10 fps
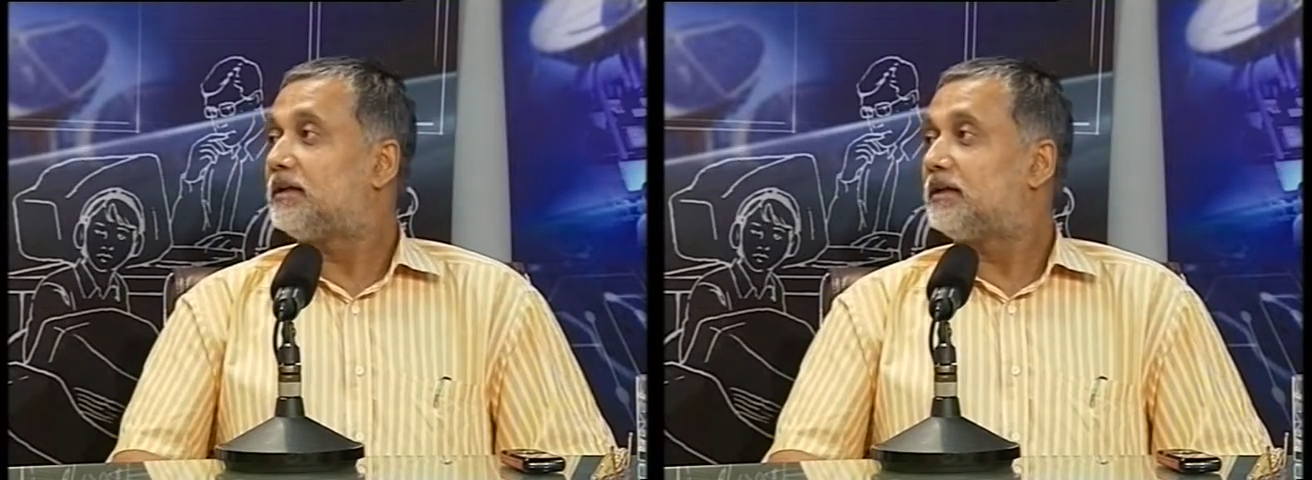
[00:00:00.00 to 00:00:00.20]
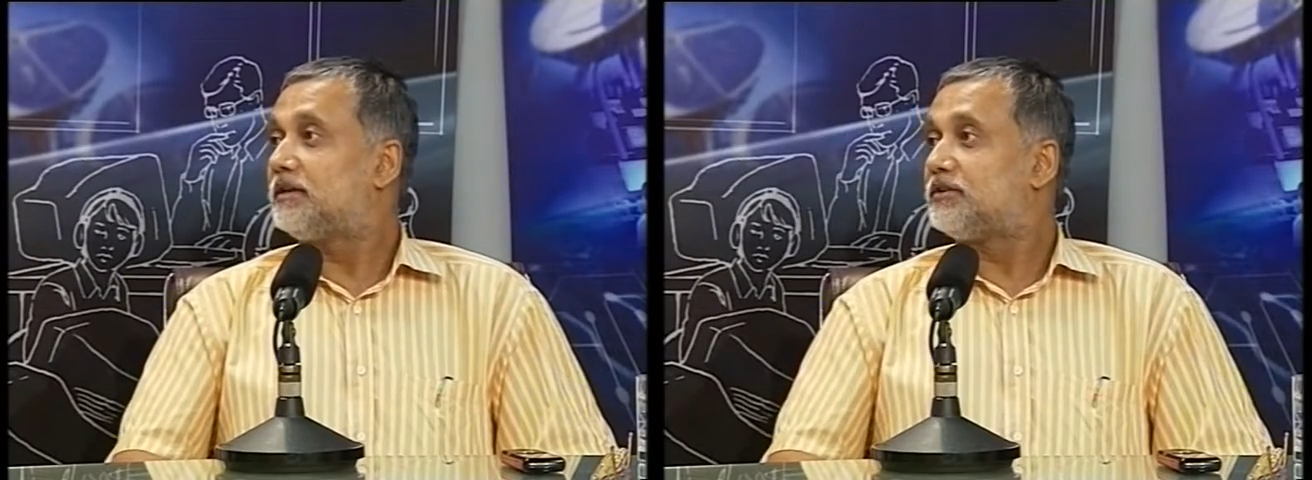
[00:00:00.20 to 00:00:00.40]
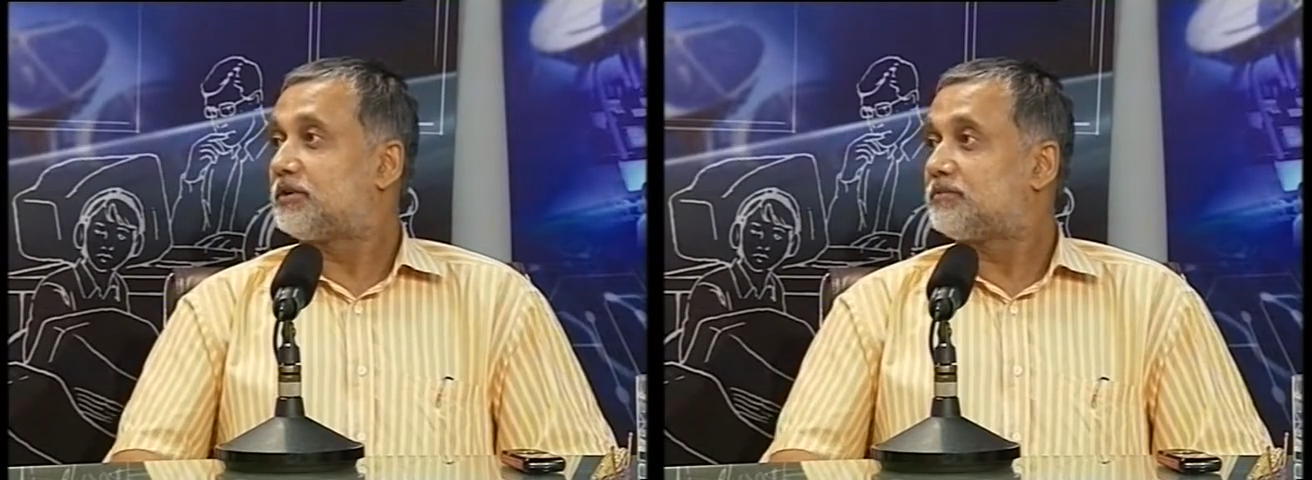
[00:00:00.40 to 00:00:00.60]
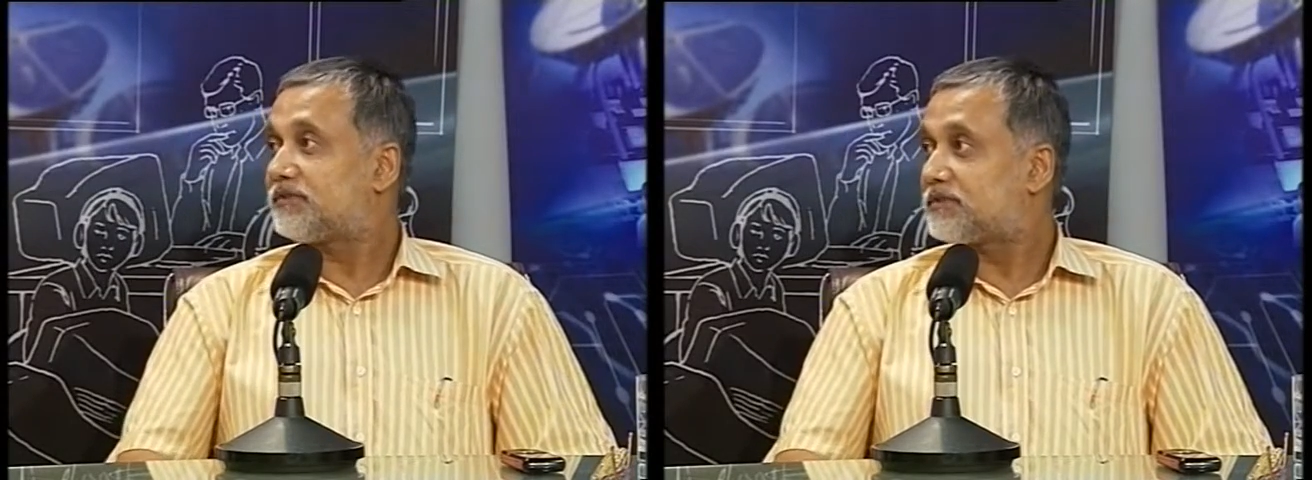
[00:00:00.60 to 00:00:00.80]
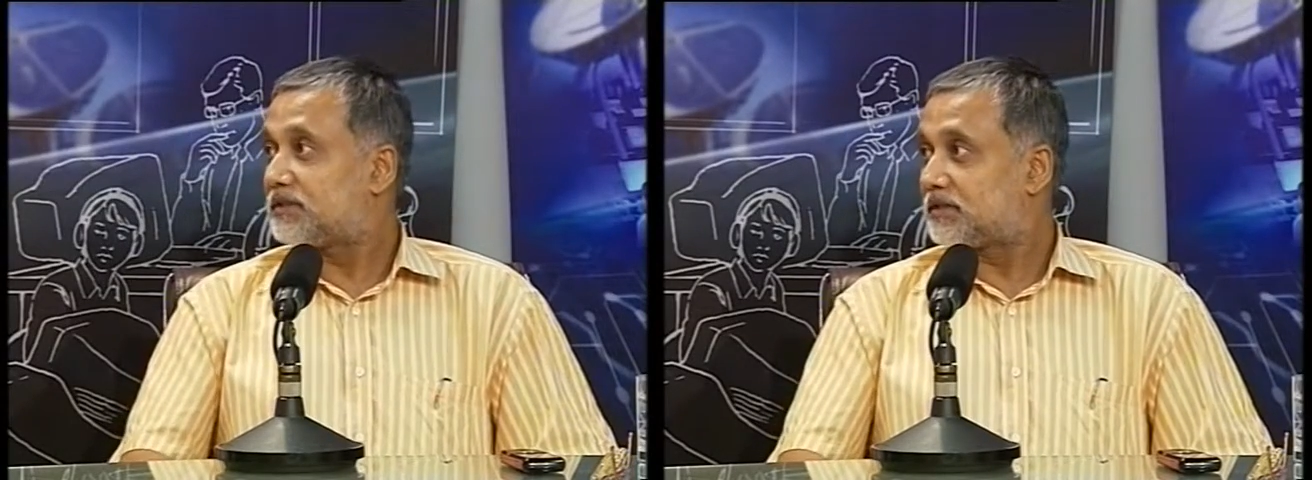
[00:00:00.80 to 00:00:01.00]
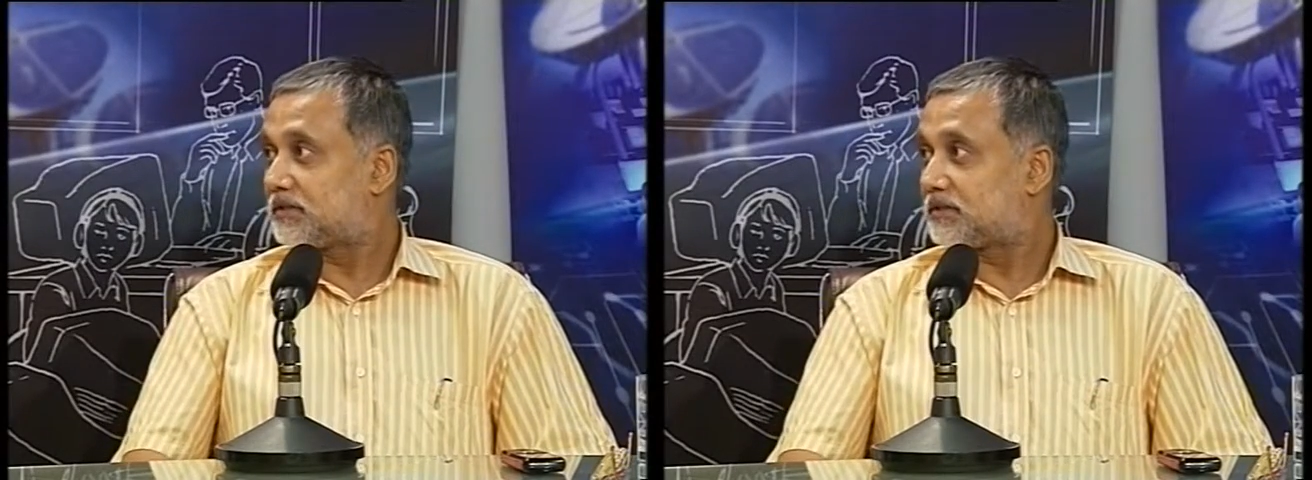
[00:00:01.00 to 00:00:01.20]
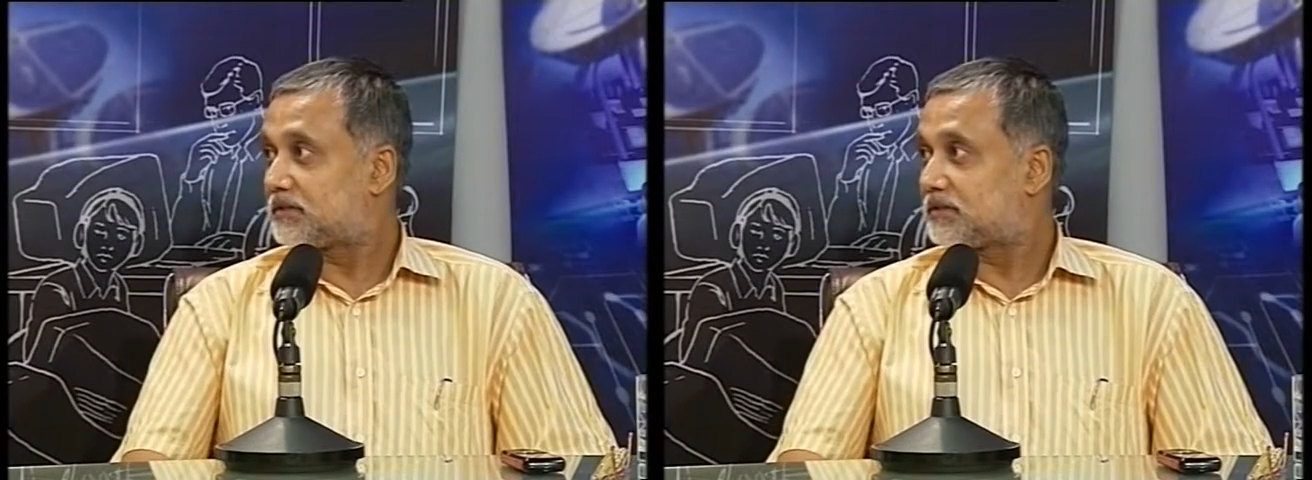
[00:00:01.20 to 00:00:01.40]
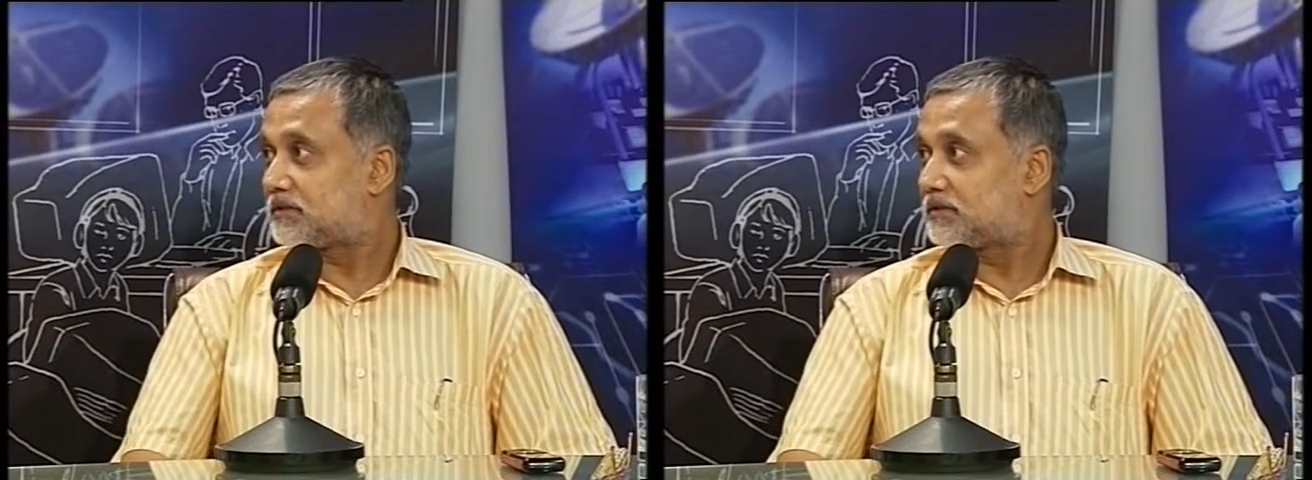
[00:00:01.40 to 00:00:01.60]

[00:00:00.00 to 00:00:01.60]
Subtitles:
in terms of sentences.